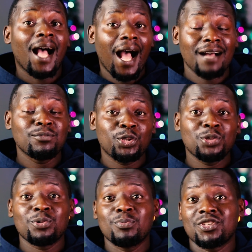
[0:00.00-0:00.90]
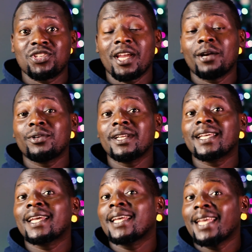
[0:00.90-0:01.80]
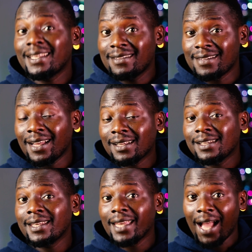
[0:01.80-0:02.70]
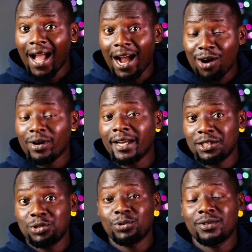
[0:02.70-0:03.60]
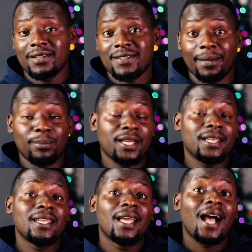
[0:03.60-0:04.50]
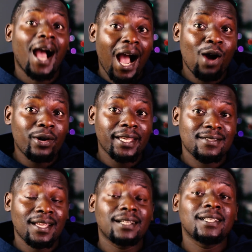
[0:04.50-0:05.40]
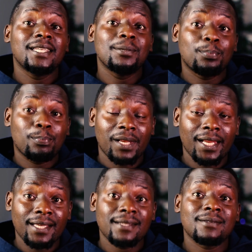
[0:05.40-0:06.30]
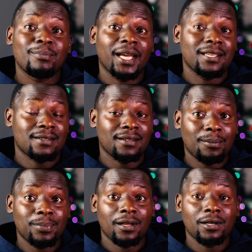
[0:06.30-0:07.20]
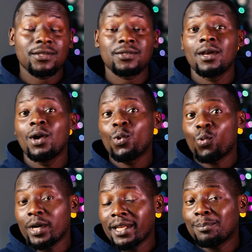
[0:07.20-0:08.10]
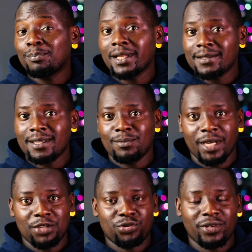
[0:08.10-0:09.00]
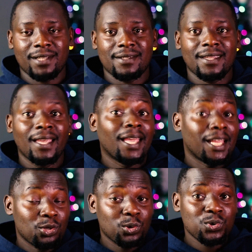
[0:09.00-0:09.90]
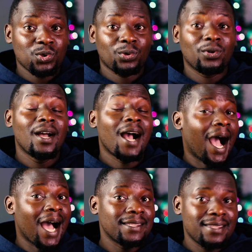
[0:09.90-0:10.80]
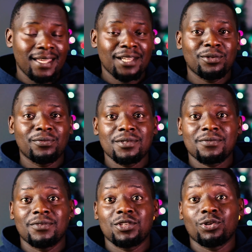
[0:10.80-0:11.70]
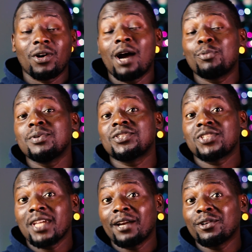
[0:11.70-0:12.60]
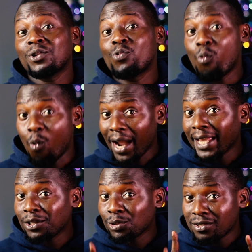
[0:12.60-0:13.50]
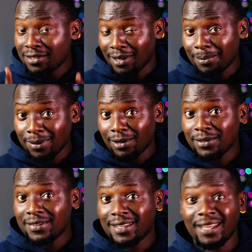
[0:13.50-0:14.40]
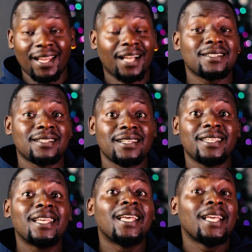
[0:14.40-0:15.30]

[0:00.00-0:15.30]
I'm going to be sharing exactly how I do this. I mean, how exactly place my stop loss when I'm placing my trades. And also, at the end of this video, I'll be sharing why your stop loss can actually